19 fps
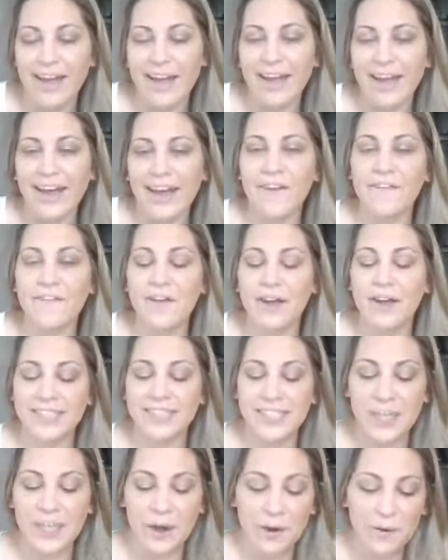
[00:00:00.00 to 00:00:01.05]
And
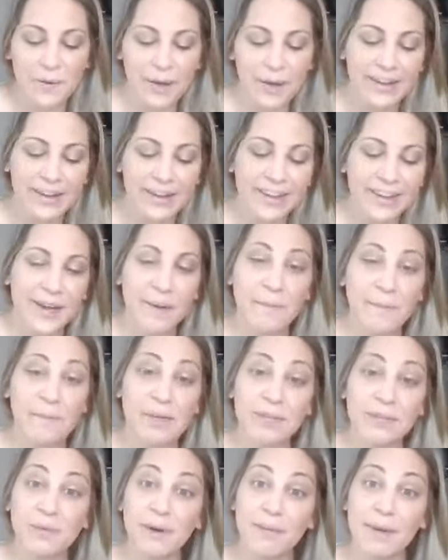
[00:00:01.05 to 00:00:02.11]
so,
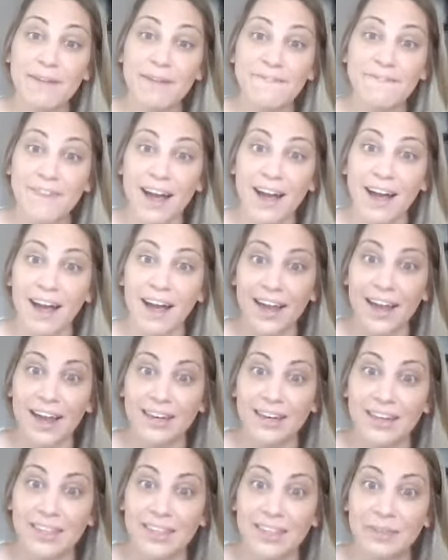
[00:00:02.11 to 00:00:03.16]
which would have been
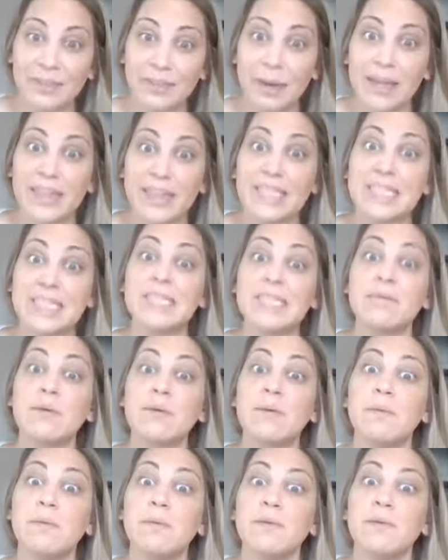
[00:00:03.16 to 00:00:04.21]
fine, but this is why
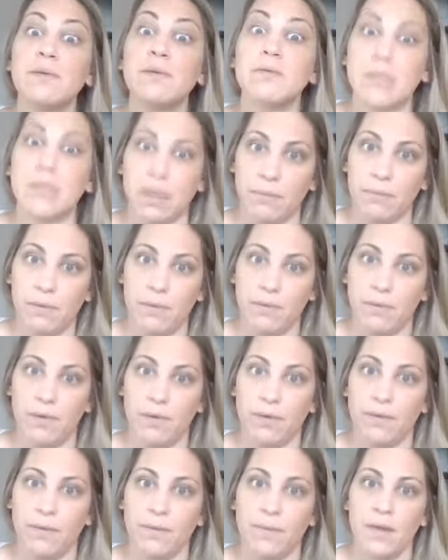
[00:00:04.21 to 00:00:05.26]
people don't tell
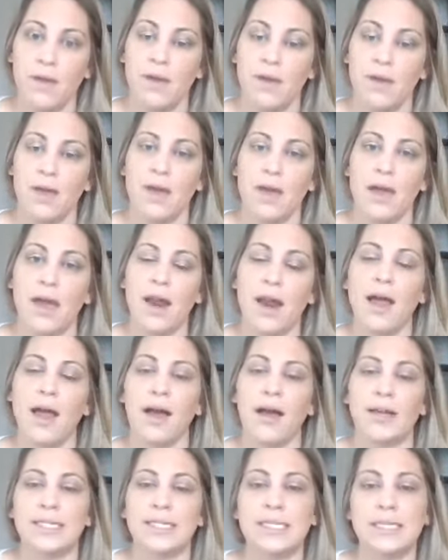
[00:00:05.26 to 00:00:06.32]
people. And
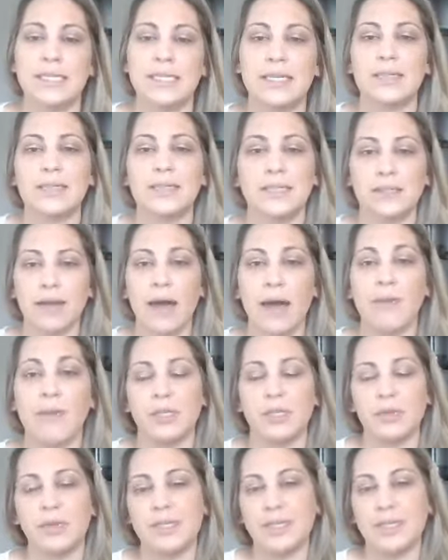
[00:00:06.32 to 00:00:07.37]
I
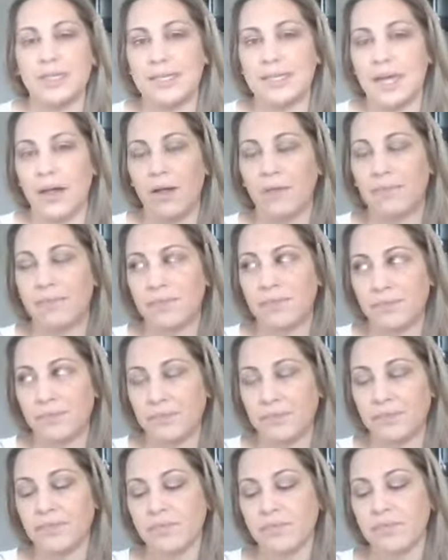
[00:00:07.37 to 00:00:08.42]
wish we didn't tell.
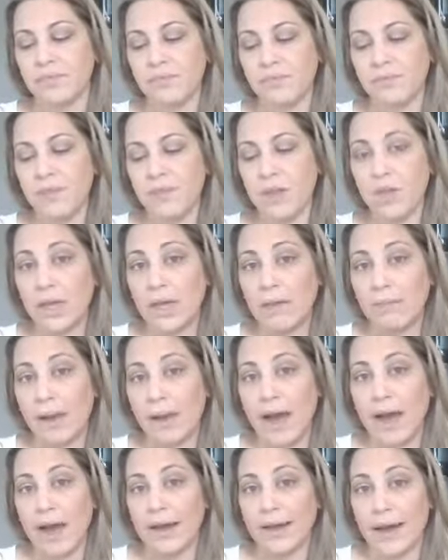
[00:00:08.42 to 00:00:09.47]
Looking
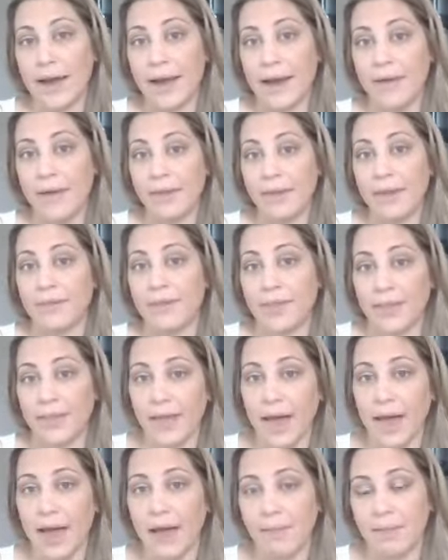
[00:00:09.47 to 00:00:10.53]
back now at everything
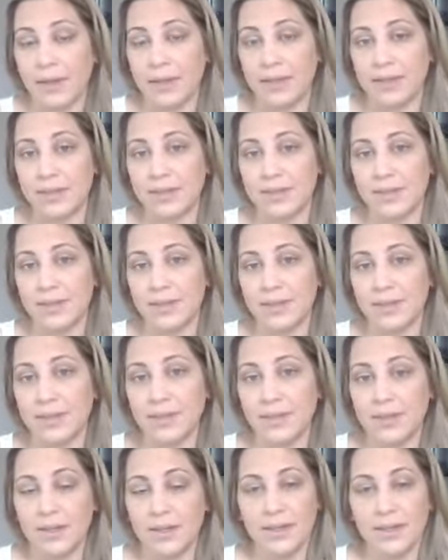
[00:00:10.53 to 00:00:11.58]
that happened,
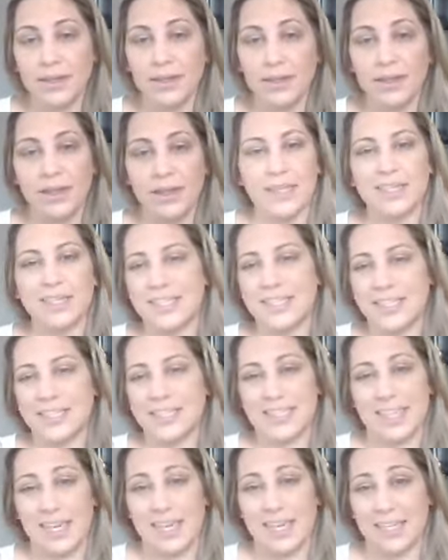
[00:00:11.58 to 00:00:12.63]
because it
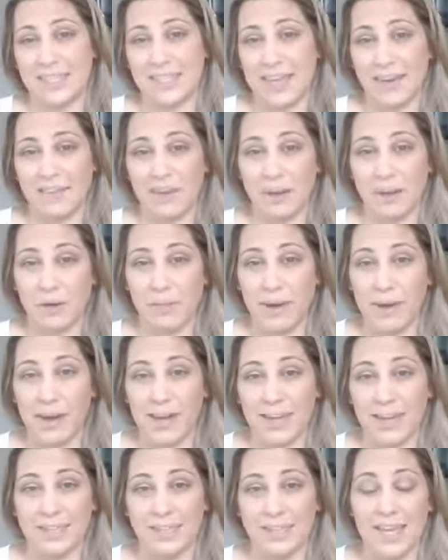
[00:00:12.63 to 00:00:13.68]
stinks to have to go
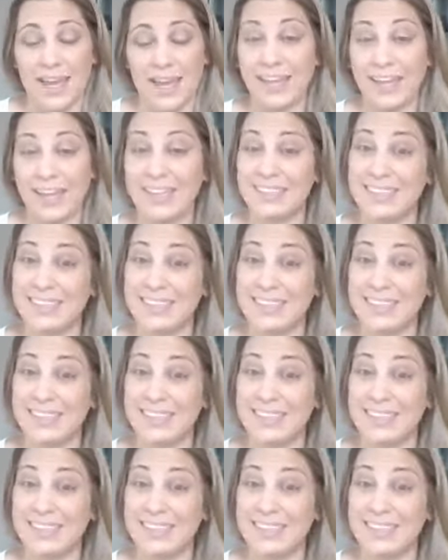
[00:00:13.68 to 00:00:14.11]
back and say,